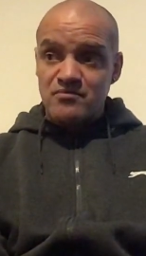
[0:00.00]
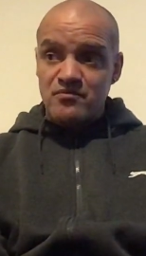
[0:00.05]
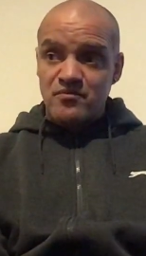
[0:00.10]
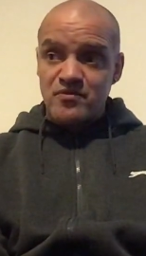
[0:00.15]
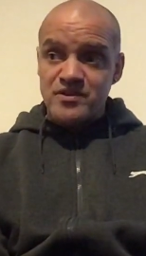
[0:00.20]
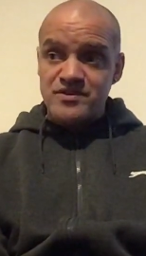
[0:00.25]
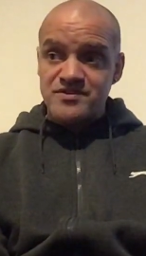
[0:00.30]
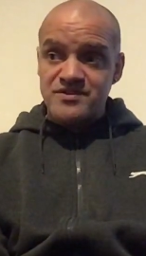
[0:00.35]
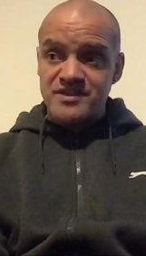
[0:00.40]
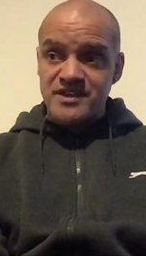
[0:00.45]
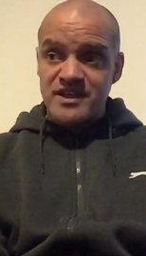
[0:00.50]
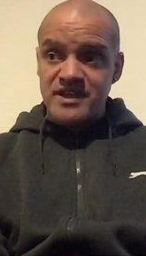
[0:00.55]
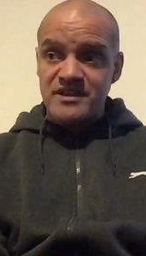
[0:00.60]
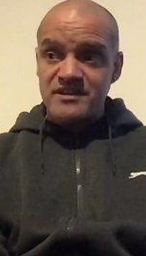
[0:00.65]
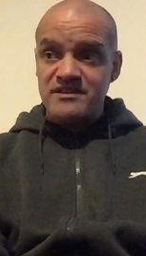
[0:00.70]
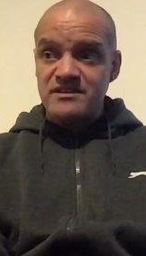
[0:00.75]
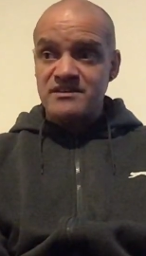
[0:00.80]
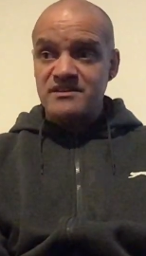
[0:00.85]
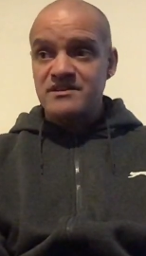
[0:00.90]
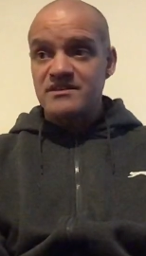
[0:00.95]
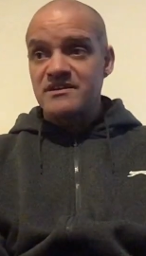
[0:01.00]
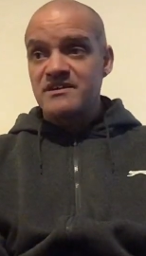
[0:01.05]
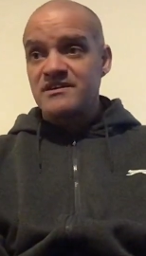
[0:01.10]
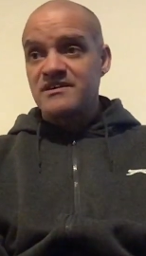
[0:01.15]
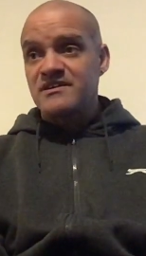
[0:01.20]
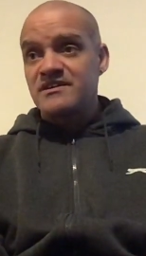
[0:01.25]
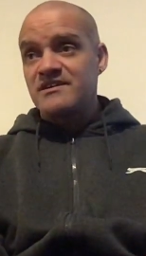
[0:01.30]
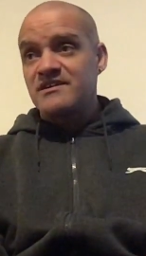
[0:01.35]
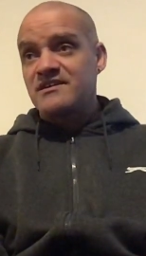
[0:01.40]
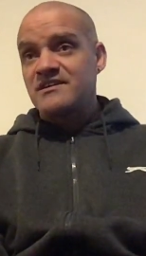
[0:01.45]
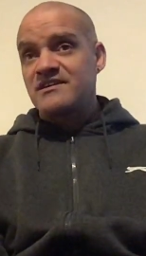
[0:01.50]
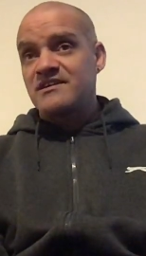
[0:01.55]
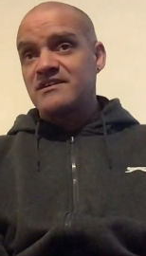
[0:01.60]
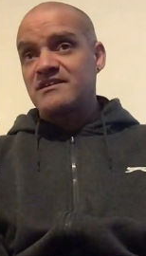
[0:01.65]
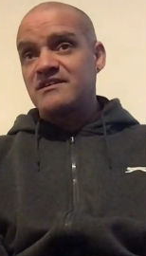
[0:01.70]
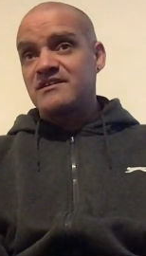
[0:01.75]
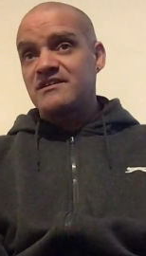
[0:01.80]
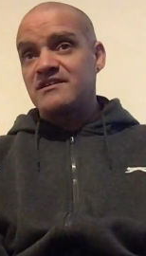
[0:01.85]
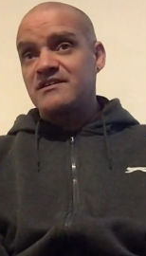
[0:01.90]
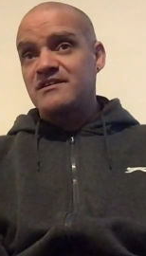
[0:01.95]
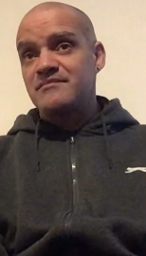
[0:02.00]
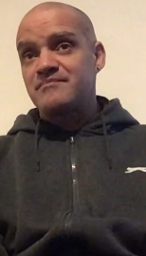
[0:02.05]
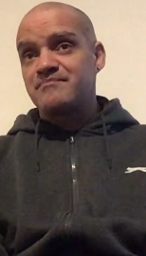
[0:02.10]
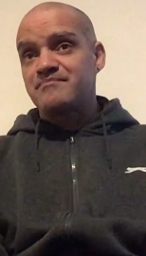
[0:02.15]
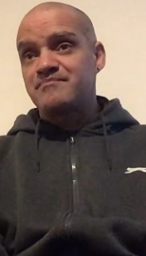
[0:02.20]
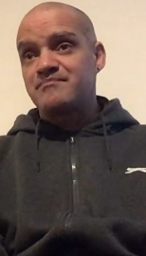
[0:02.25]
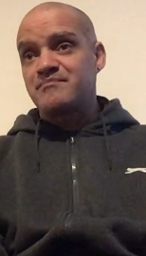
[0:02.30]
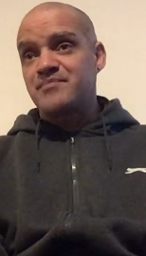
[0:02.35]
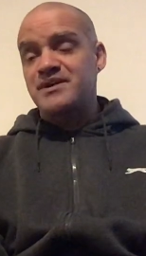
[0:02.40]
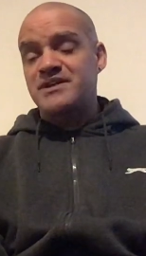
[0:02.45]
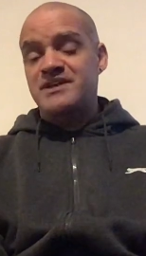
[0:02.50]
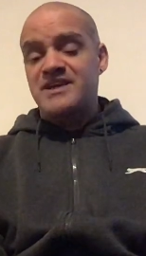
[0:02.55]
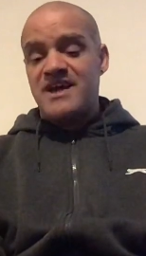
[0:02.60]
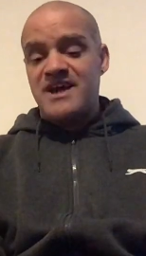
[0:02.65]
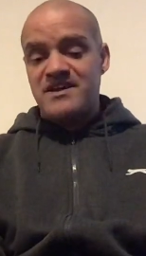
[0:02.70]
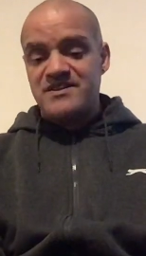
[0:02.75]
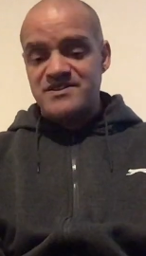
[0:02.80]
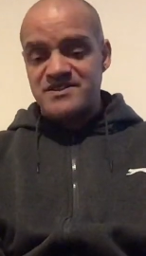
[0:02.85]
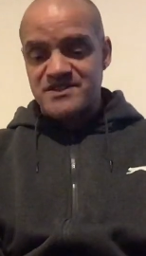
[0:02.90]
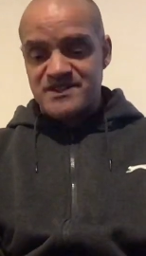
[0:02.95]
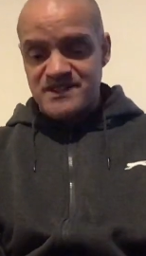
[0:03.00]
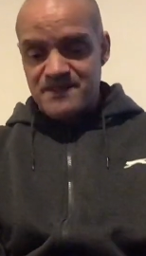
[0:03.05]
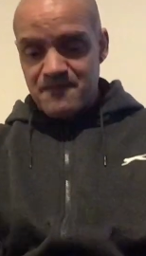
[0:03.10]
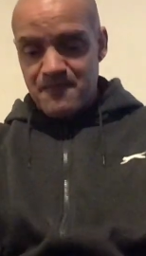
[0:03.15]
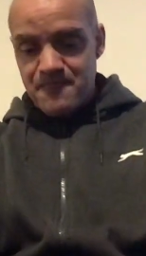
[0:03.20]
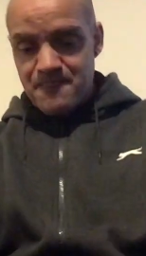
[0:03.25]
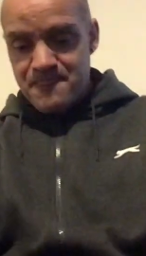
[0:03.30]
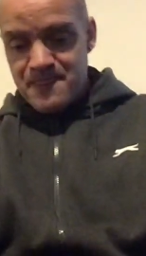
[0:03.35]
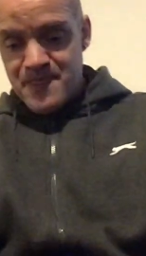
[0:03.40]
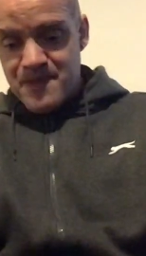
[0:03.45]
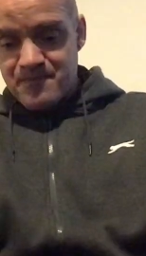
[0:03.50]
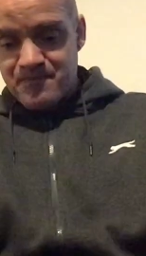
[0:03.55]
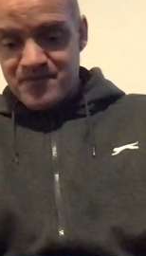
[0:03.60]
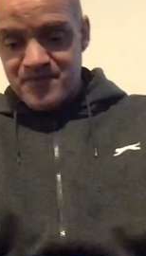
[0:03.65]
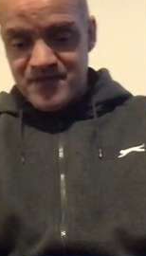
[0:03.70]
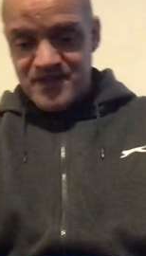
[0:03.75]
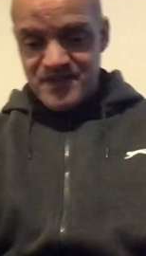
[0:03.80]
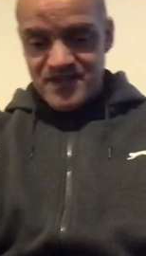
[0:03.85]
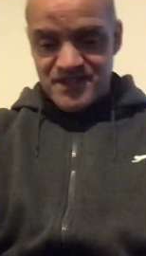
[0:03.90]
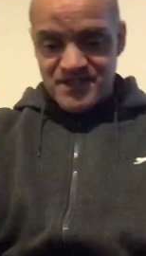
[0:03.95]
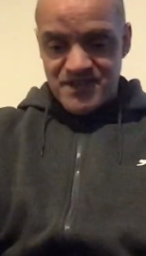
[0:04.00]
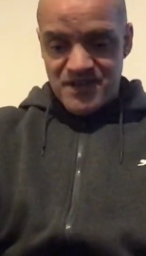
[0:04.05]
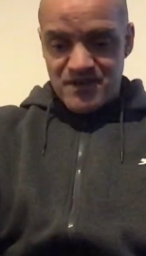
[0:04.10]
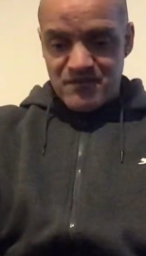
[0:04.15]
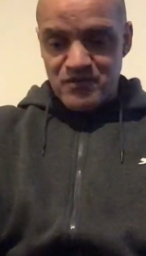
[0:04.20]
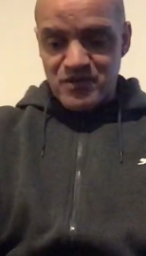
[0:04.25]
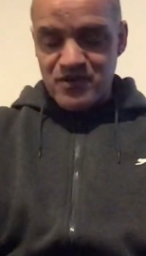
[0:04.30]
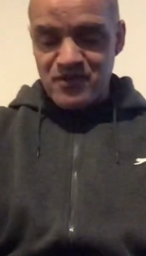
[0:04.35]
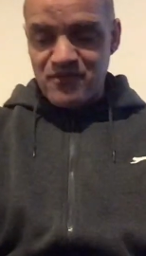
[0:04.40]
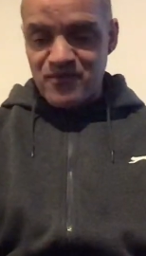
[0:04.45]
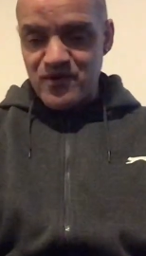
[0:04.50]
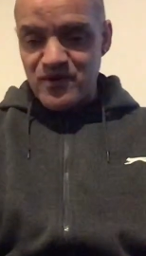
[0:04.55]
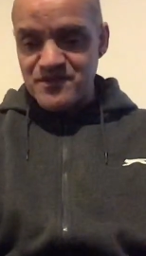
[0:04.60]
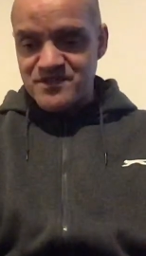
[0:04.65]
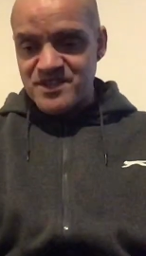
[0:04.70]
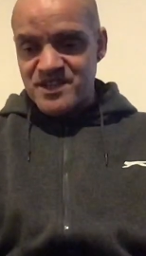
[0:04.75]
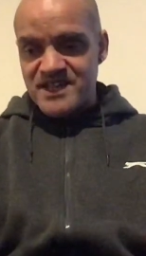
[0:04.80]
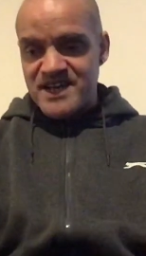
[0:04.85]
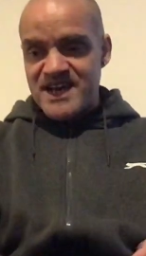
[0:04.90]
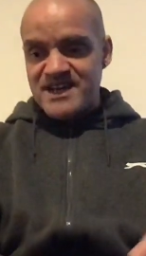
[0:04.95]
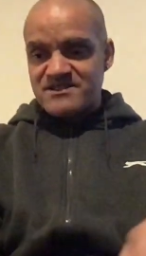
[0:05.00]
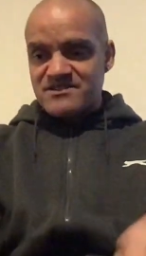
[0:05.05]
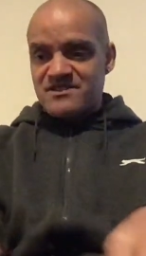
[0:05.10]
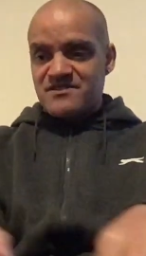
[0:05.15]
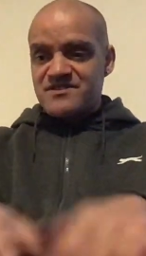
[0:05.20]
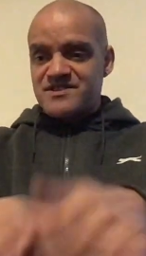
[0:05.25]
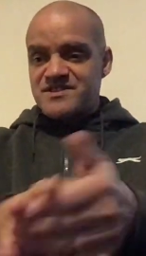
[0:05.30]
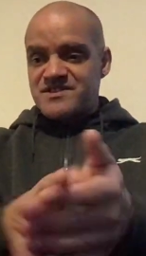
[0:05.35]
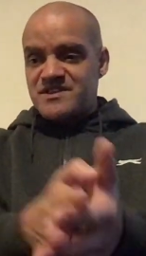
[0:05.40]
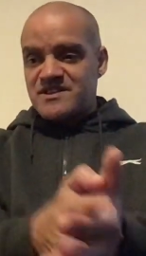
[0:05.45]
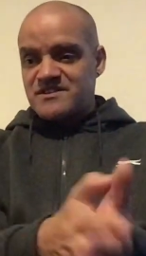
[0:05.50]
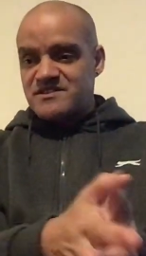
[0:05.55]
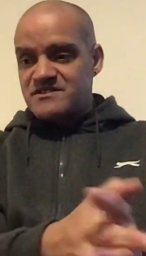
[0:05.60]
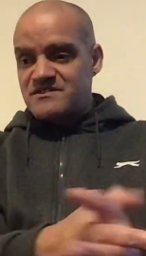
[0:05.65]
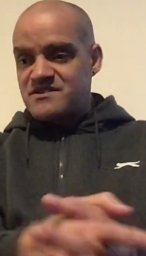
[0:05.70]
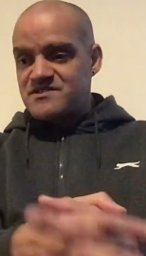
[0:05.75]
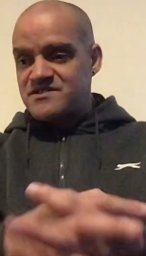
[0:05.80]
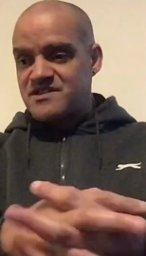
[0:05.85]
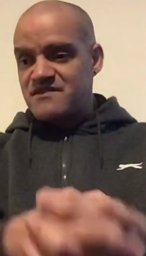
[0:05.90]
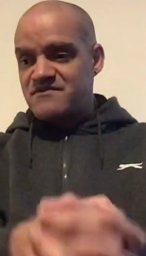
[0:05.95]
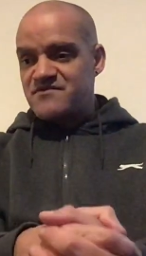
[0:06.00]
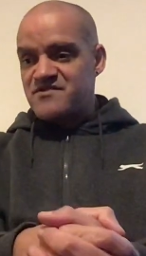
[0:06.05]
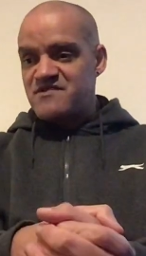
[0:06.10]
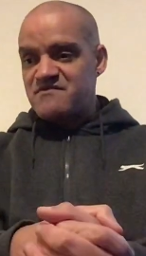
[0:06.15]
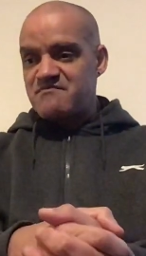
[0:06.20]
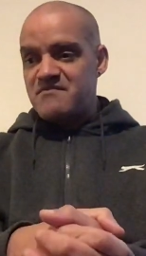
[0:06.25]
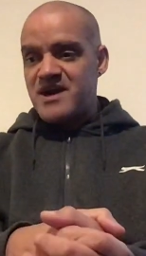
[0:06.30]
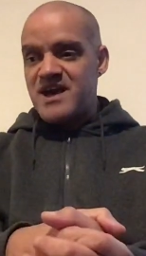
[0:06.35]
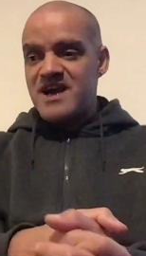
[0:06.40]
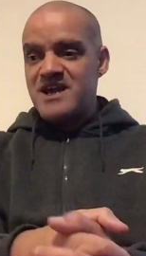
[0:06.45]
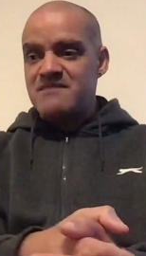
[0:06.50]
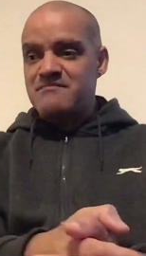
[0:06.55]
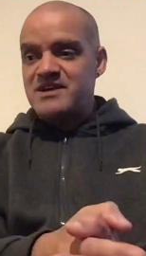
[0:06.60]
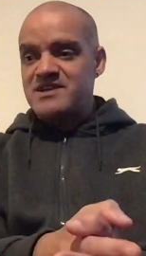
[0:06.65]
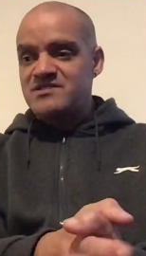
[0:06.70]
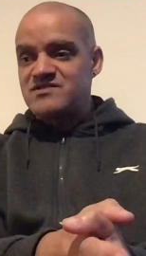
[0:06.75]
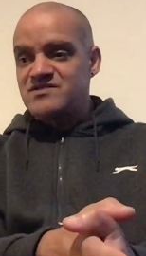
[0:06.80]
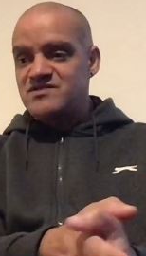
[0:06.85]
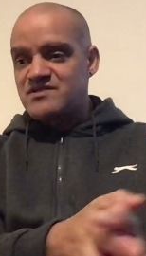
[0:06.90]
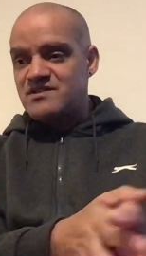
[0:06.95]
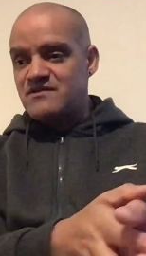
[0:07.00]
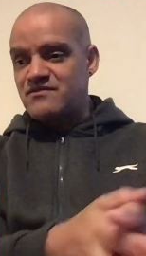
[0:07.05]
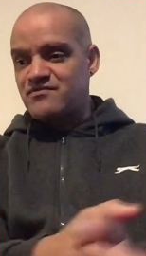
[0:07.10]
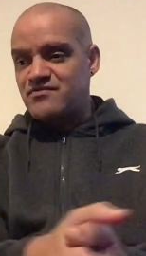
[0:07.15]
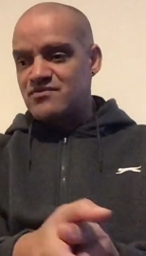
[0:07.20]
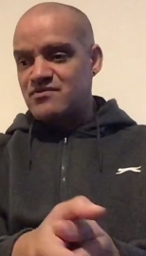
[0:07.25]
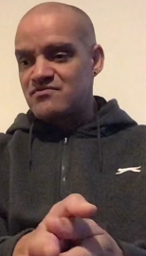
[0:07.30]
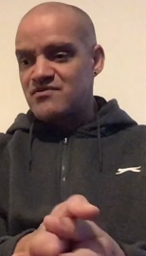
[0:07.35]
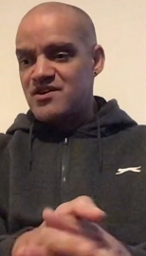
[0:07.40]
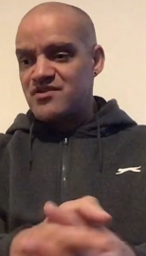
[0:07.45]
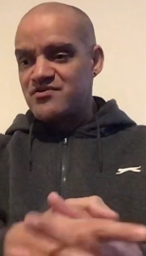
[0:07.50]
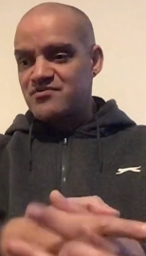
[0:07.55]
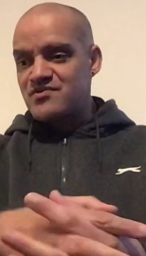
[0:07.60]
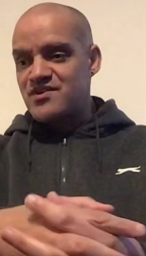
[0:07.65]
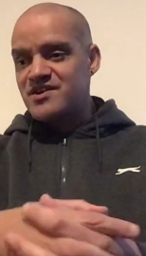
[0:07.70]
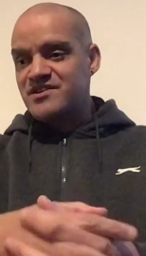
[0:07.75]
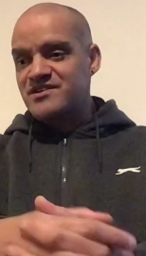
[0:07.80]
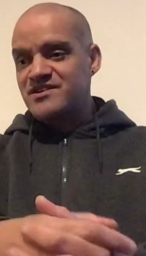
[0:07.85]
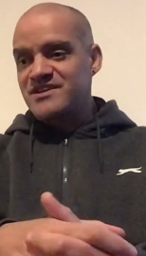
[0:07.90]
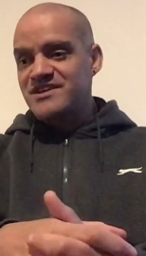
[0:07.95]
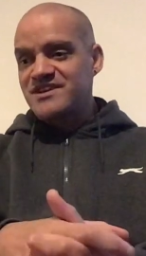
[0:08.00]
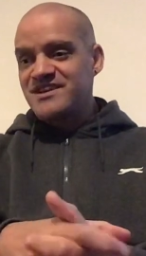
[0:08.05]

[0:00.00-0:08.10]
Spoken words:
We'll see. But yes, so I'm looking forward to that on the 6th and the 7th of May, meeting Cynthia Rothrock.